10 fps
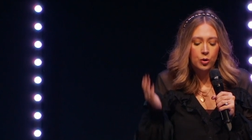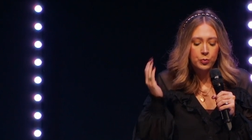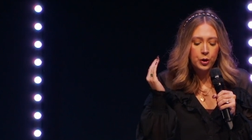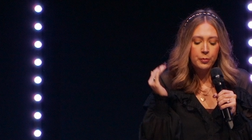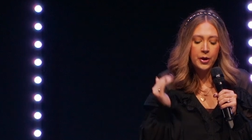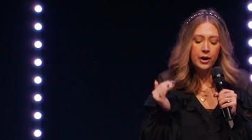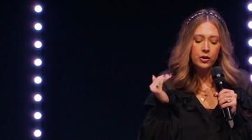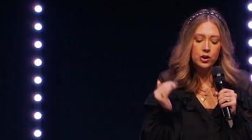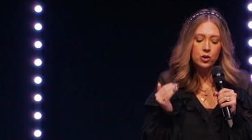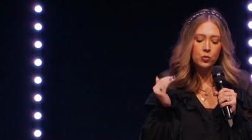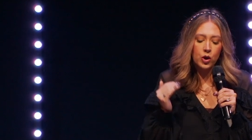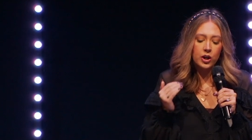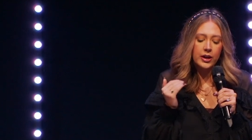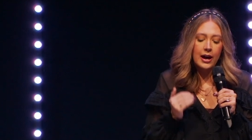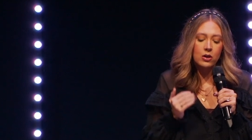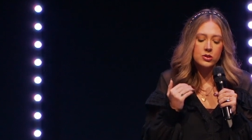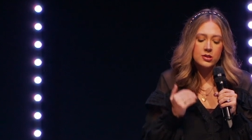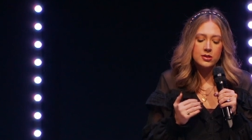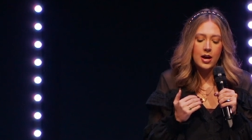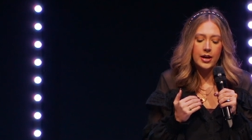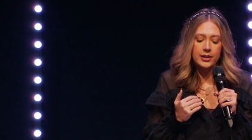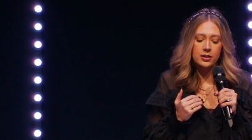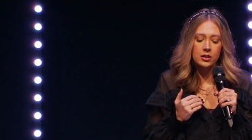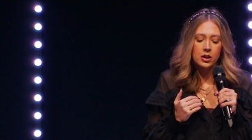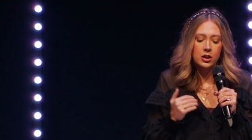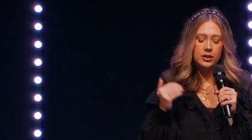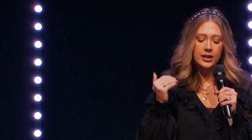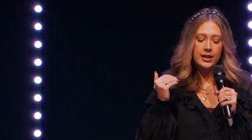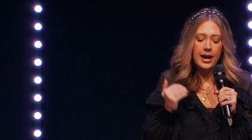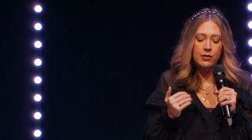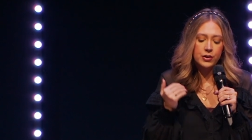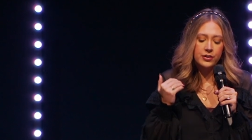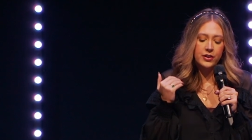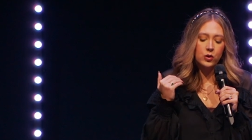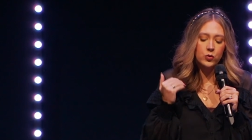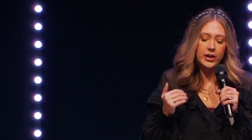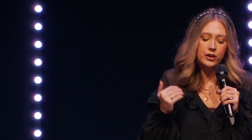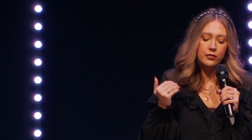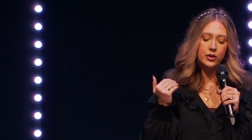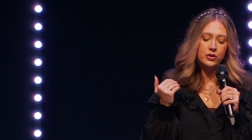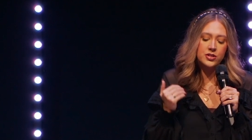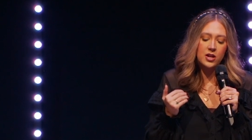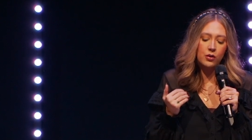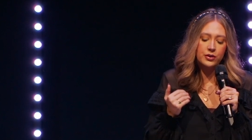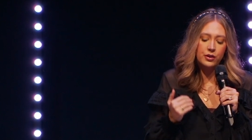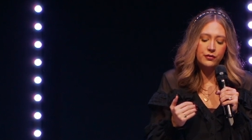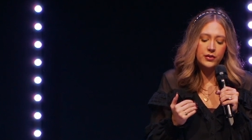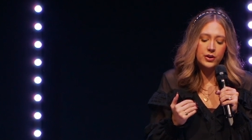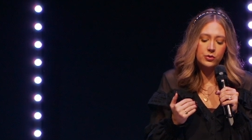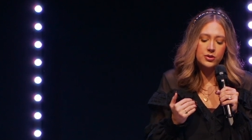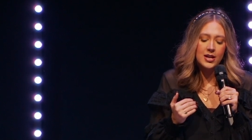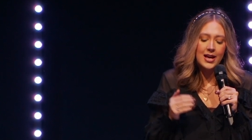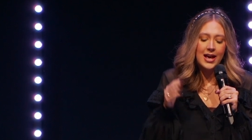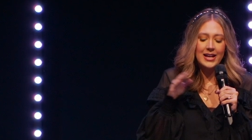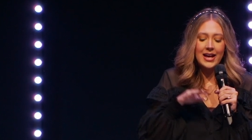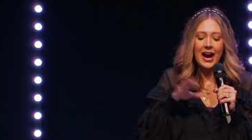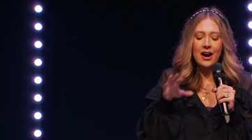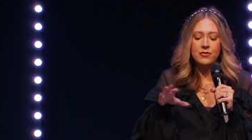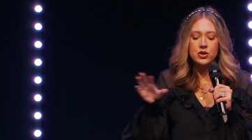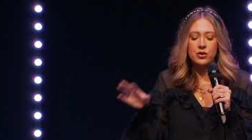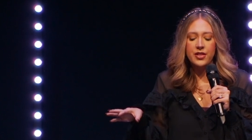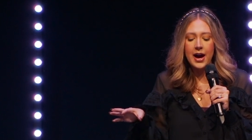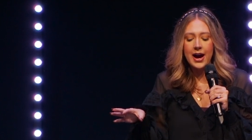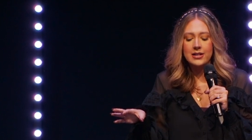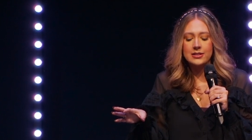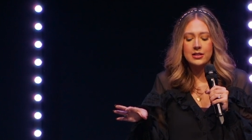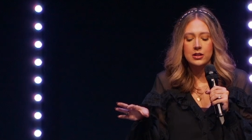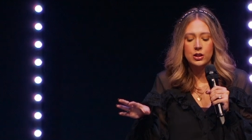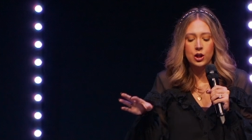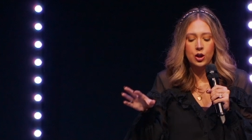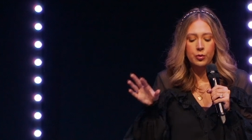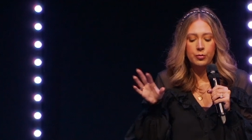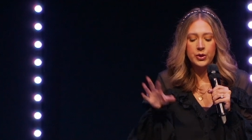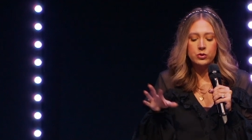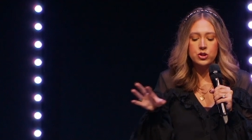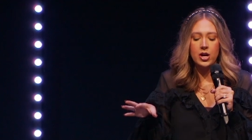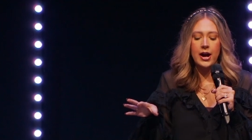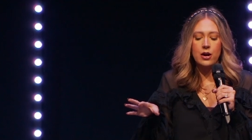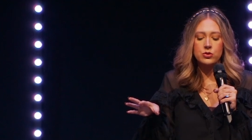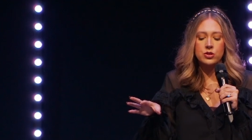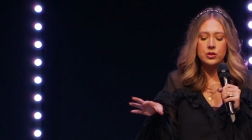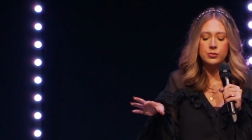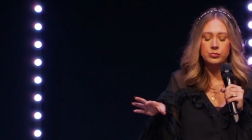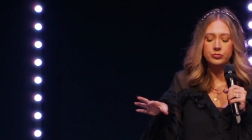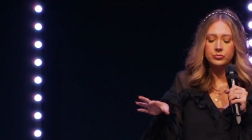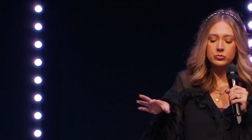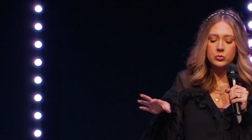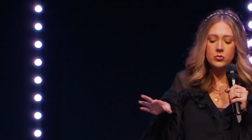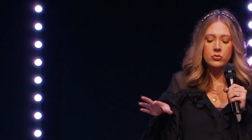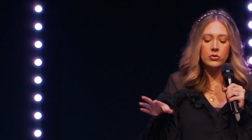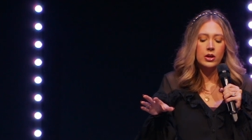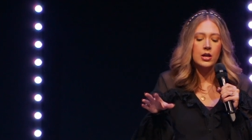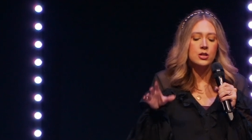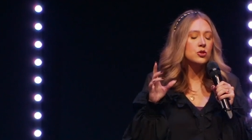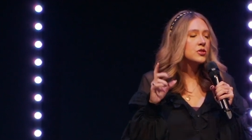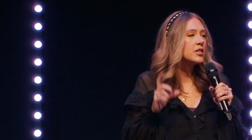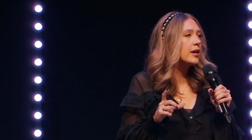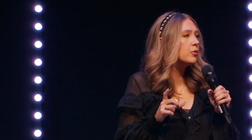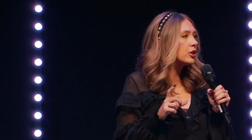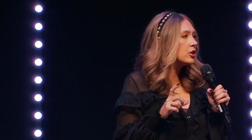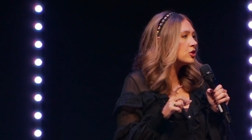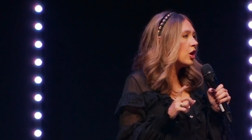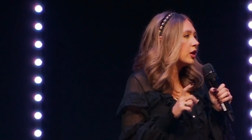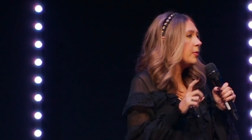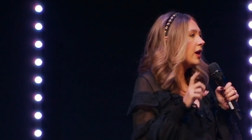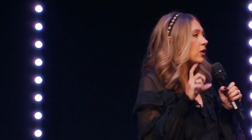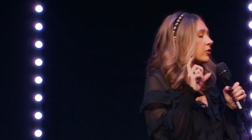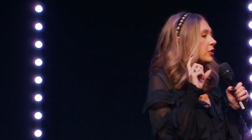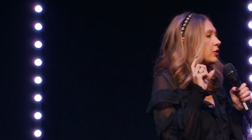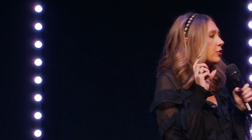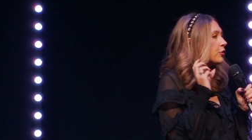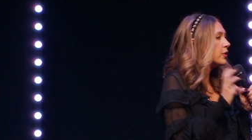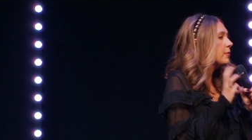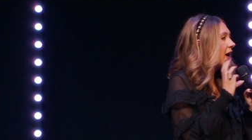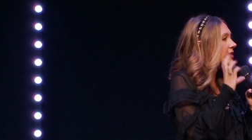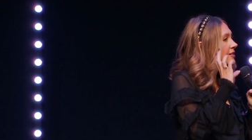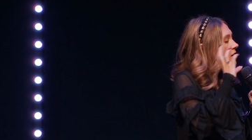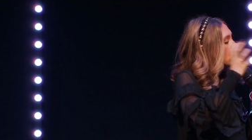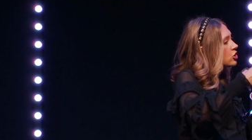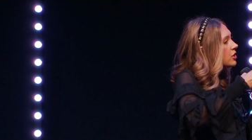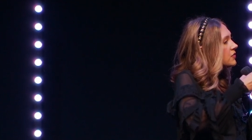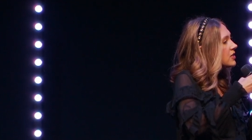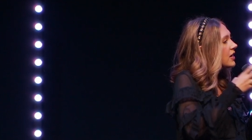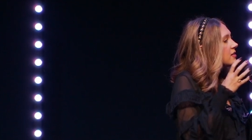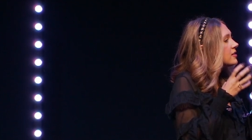"Prepare your work outside, get everything ready for yourself in the field, and after that, build your house." So today we're going to talk about the three mindset shifts that I